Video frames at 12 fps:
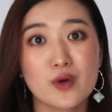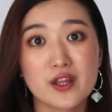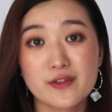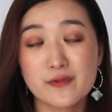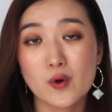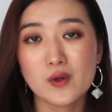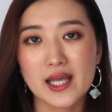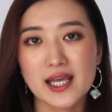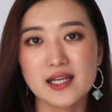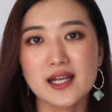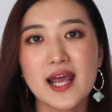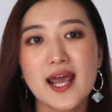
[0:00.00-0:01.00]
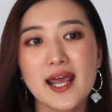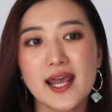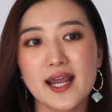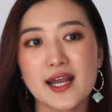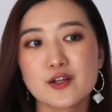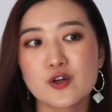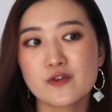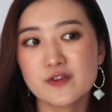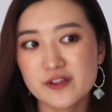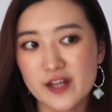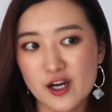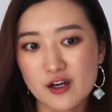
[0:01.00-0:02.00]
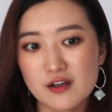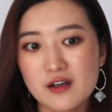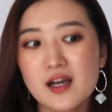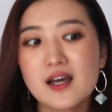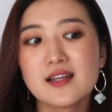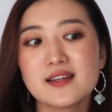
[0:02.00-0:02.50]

with Folane, and over there,